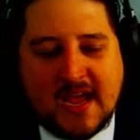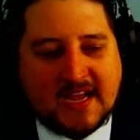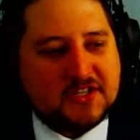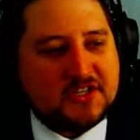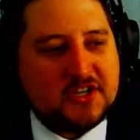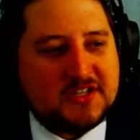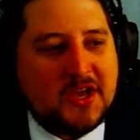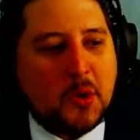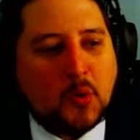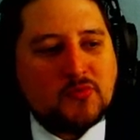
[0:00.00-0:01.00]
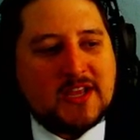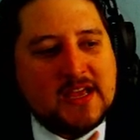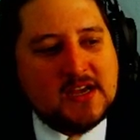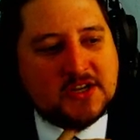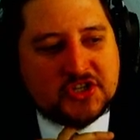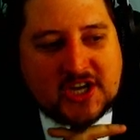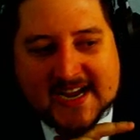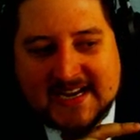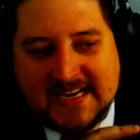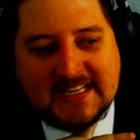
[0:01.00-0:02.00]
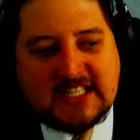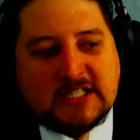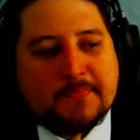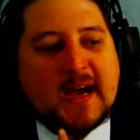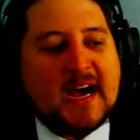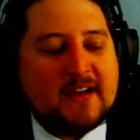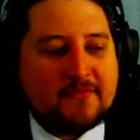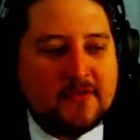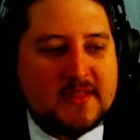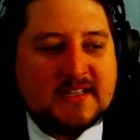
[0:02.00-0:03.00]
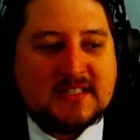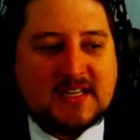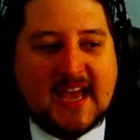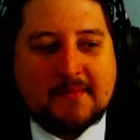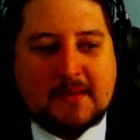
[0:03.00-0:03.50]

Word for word: and secured the only Chinese tiny spot for this game.